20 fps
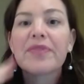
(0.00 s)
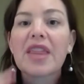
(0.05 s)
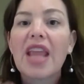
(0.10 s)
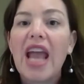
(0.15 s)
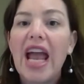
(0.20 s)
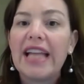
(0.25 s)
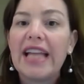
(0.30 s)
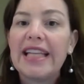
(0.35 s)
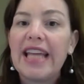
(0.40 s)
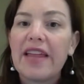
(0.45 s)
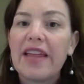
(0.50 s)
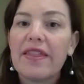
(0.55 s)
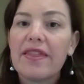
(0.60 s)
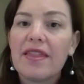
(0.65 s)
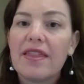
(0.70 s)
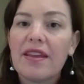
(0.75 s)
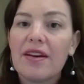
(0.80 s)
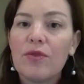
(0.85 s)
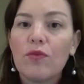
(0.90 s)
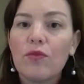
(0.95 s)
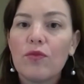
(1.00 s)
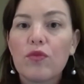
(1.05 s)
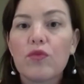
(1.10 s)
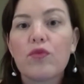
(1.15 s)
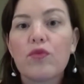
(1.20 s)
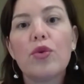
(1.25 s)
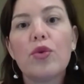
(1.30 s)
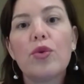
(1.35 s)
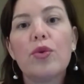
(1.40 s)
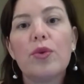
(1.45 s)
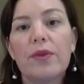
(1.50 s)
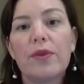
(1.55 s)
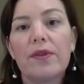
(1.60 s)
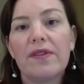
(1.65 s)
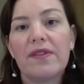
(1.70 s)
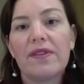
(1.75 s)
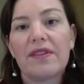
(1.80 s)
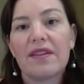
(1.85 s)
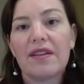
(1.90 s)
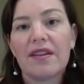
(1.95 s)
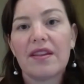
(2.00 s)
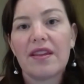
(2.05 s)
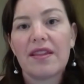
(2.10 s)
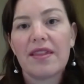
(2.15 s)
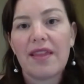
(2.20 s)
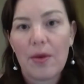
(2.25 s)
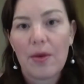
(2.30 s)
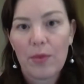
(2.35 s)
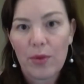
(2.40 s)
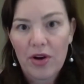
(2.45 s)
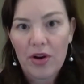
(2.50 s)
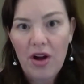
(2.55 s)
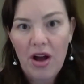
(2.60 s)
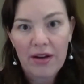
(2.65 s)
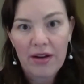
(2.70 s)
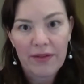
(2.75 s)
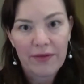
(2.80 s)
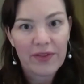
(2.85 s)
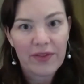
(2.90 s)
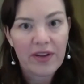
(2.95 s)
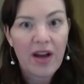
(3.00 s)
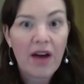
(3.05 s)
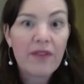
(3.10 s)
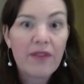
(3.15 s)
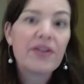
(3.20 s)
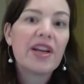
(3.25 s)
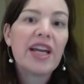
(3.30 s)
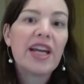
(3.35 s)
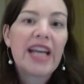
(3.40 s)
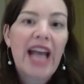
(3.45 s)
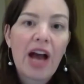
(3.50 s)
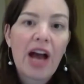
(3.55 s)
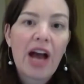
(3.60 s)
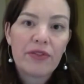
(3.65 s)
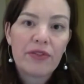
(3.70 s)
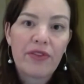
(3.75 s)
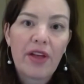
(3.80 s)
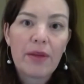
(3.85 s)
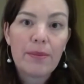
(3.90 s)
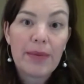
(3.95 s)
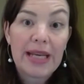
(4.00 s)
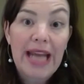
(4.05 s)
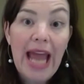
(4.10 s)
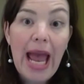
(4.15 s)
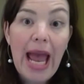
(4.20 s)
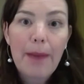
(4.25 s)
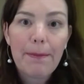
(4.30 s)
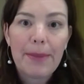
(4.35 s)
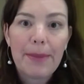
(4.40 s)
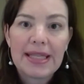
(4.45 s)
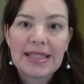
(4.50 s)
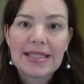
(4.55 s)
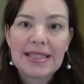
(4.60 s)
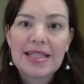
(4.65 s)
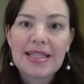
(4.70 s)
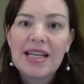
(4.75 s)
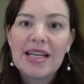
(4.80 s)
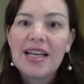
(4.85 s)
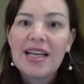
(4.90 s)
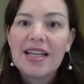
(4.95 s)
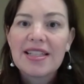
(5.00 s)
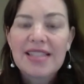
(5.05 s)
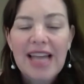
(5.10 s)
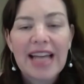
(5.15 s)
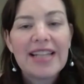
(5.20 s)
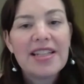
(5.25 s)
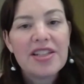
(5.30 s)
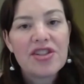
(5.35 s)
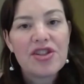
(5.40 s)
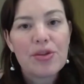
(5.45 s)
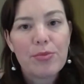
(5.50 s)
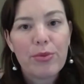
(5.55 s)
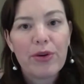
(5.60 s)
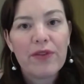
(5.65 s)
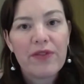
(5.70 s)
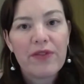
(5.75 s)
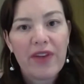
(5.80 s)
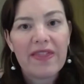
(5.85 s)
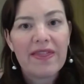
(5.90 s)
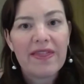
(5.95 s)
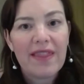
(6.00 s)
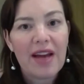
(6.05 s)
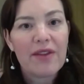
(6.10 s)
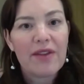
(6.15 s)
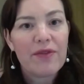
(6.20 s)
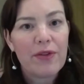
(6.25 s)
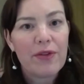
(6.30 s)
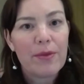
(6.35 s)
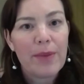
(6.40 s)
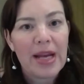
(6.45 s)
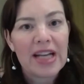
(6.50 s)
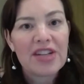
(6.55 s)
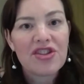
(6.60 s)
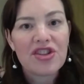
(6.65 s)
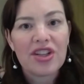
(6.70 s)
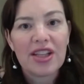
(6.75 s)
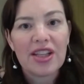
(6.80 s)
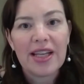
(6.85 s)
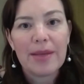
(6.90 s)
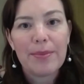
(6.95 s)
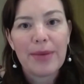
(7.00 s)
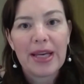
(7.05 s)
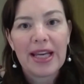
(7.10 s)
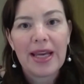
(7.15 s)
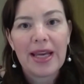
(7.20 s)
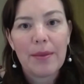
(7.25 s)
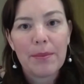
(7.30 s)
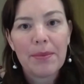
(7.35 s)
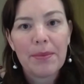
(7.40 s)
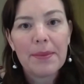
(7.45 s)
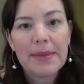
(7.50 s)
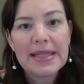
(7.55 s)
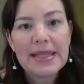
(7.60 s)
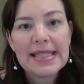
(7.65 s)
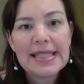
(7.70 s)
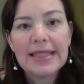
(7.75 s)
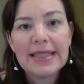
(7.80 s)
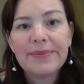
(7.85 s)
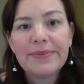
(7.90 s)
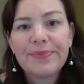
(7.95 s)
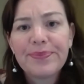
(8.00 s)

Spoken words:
And yet the rules that were kind of governing how development happened tended to prevent that from actually being implemented.